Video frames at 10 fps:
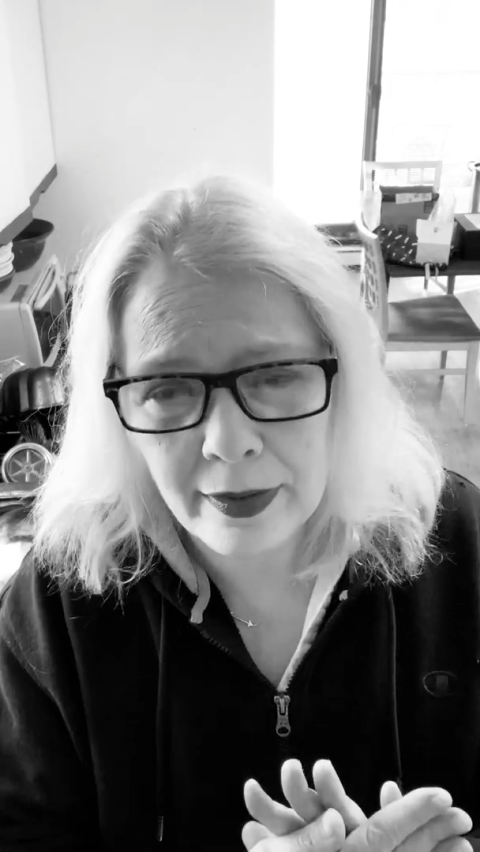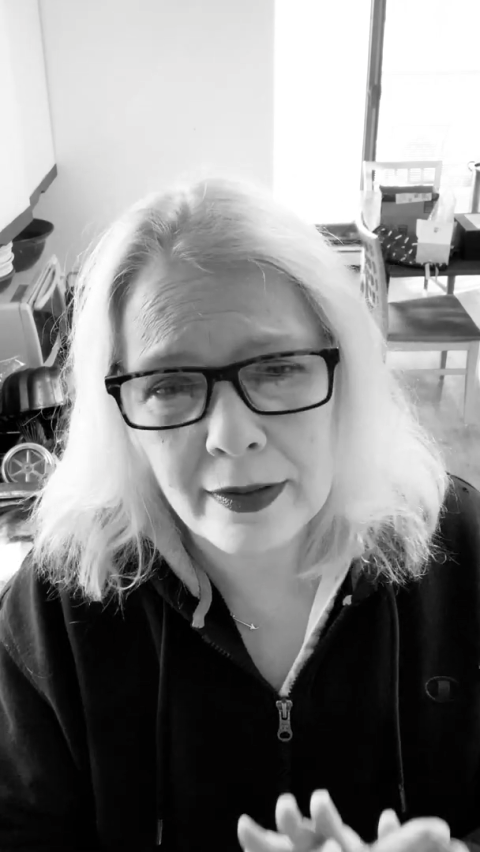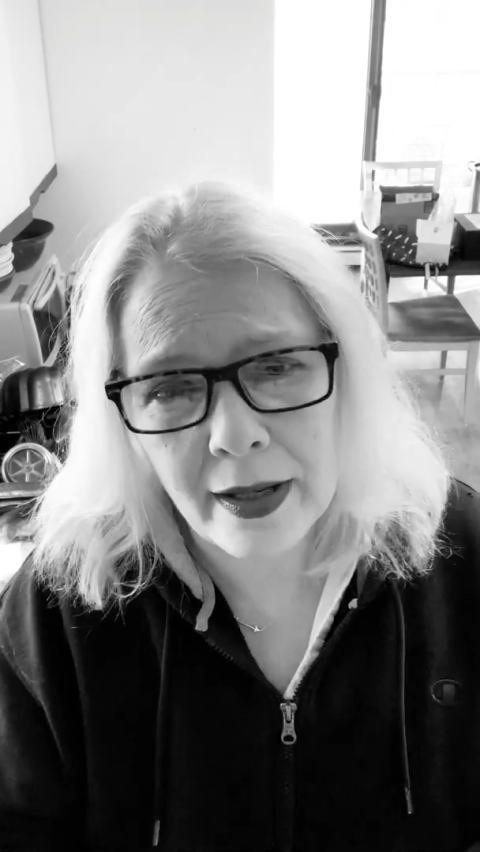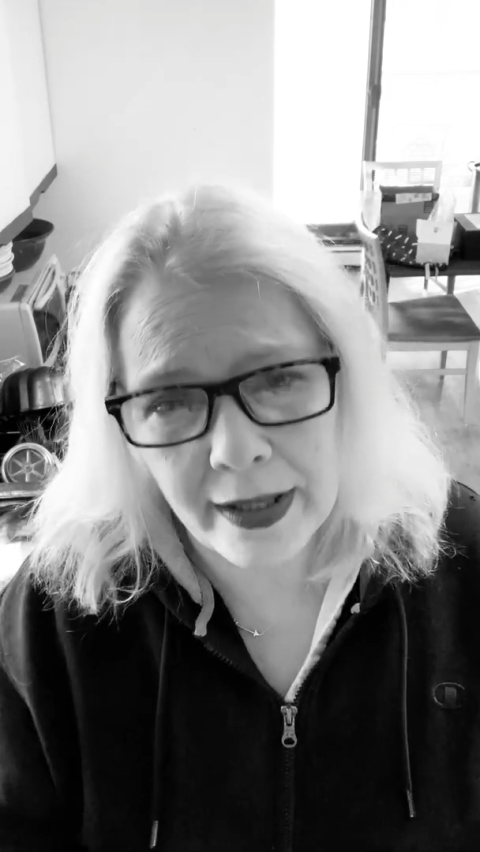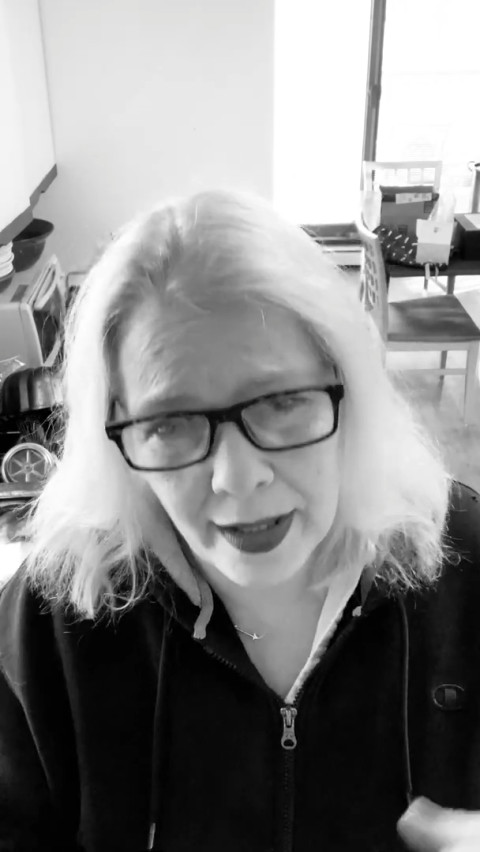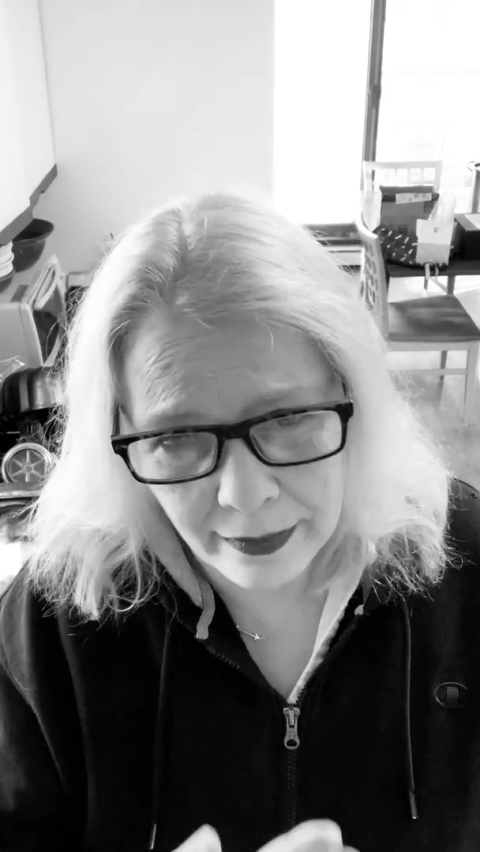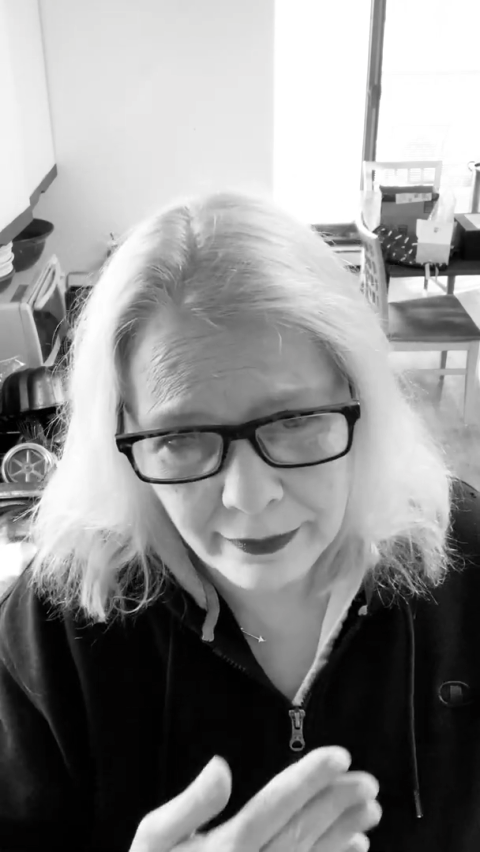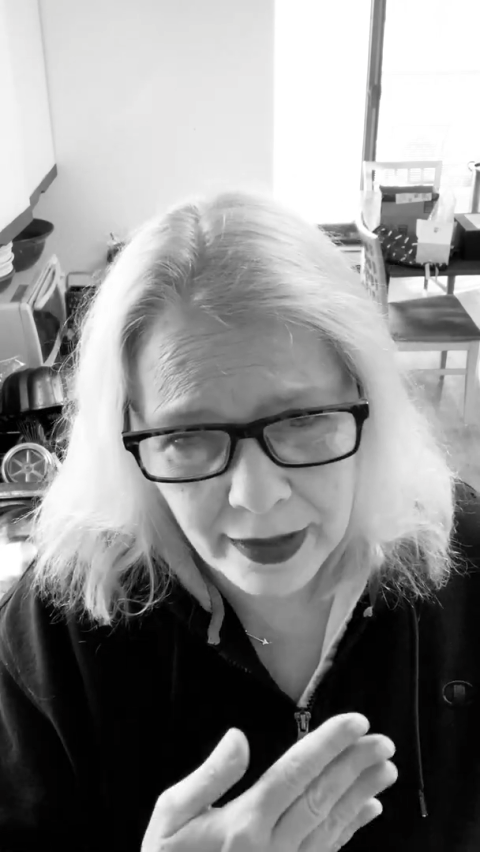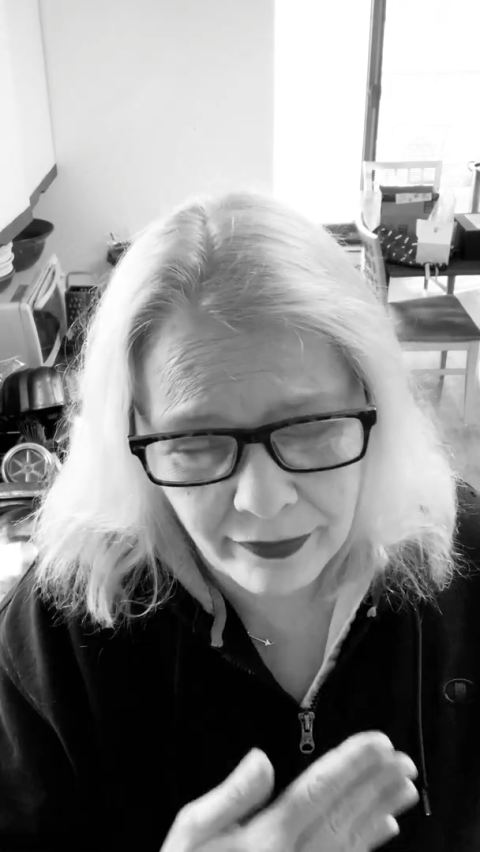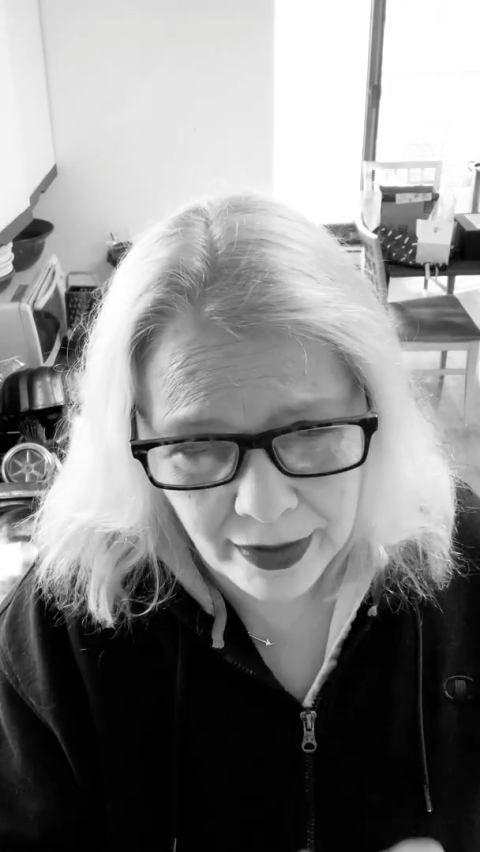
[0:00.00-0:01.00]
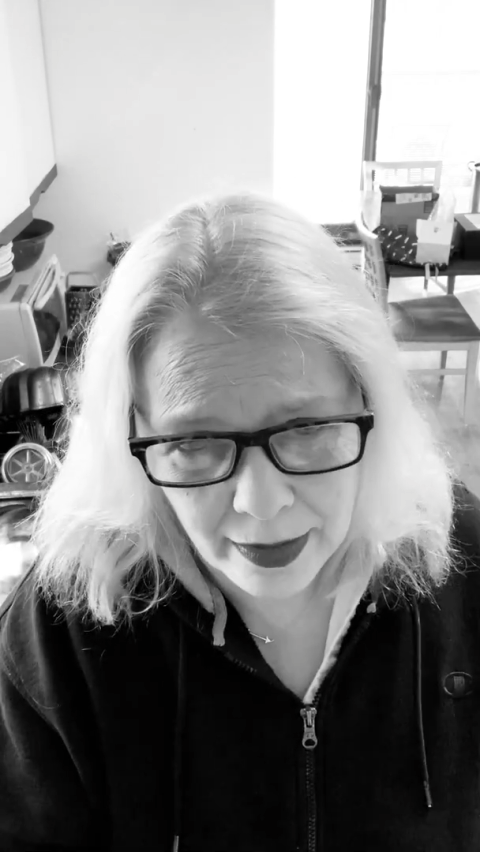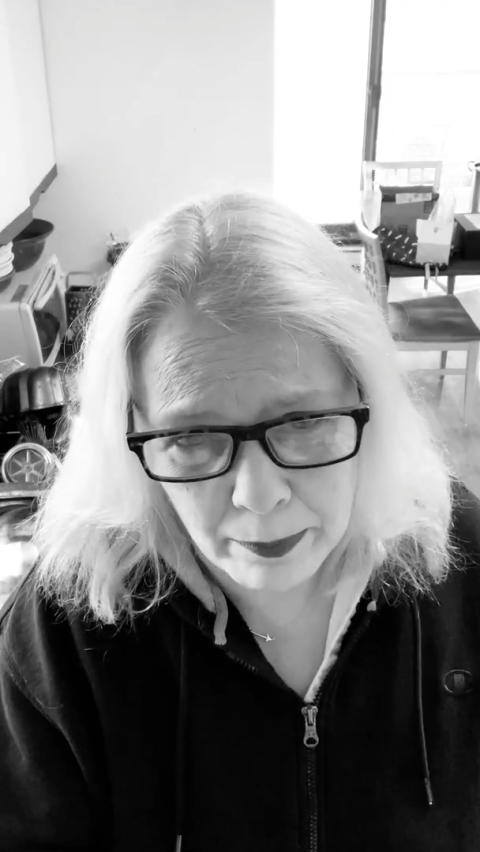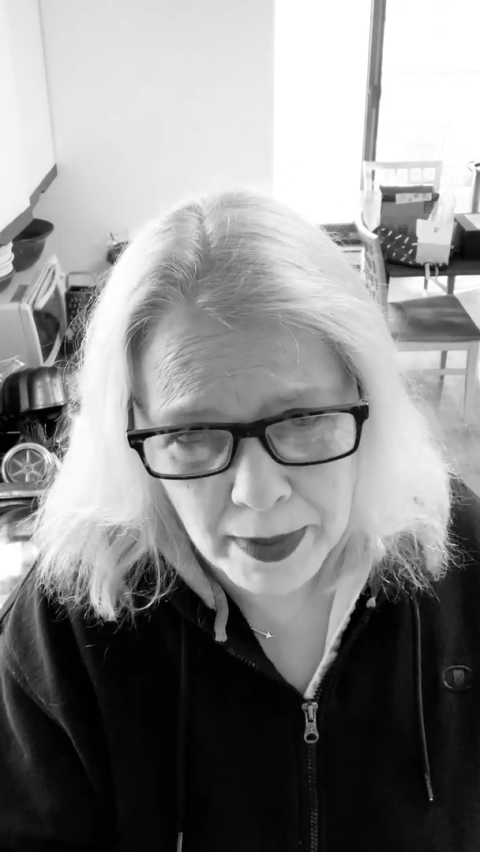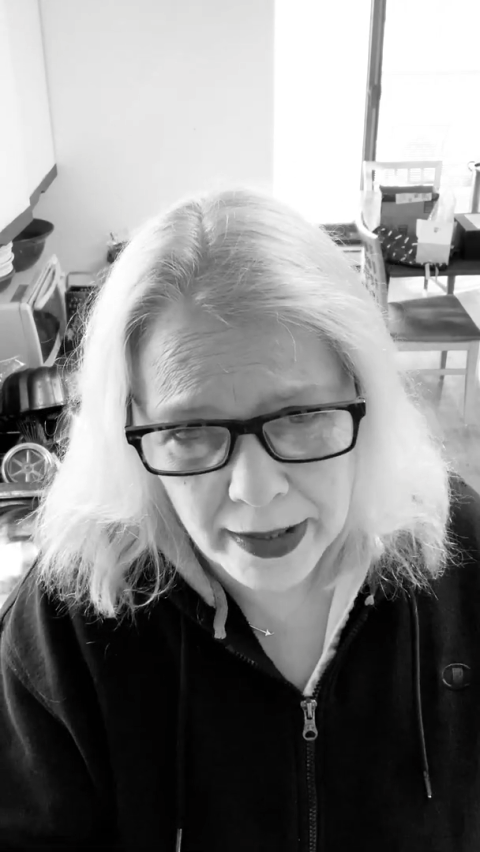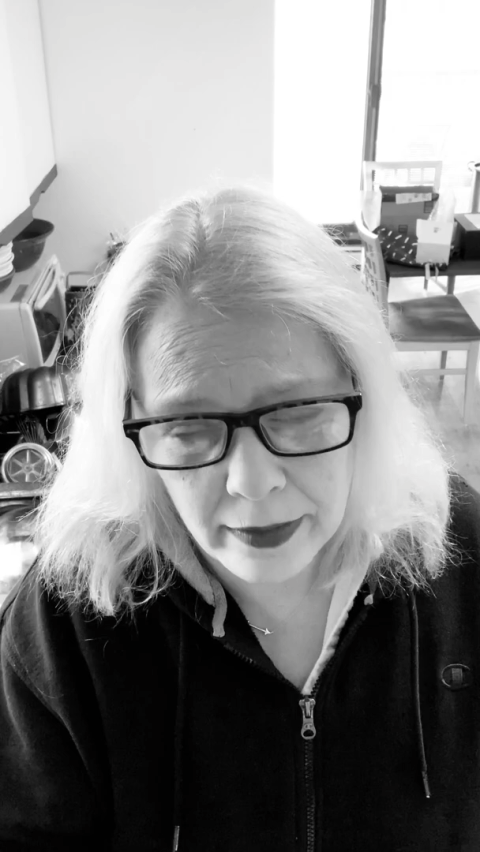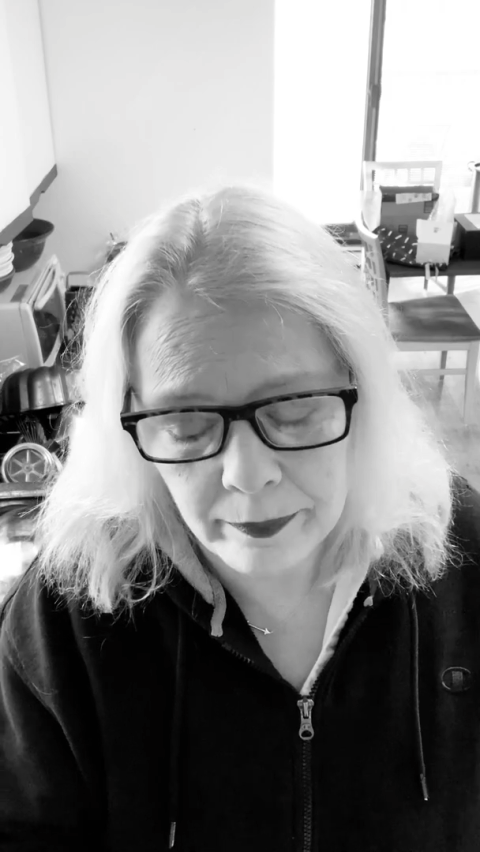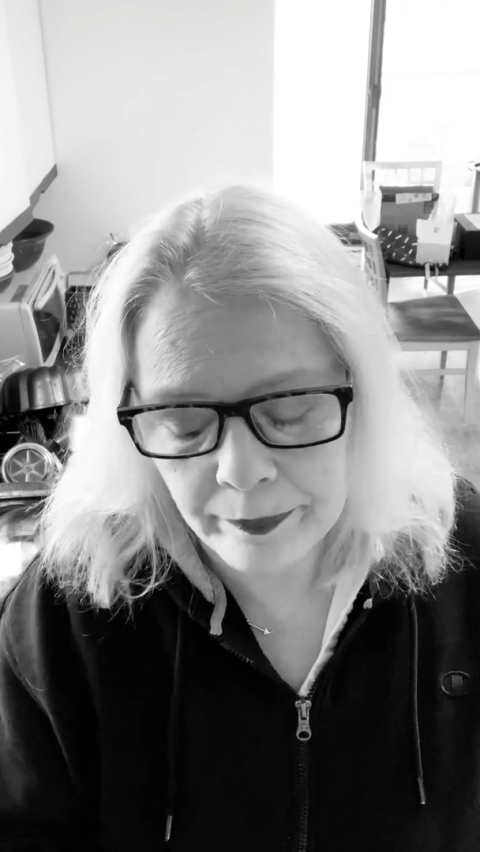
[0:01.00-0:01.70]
again, giving it a bite.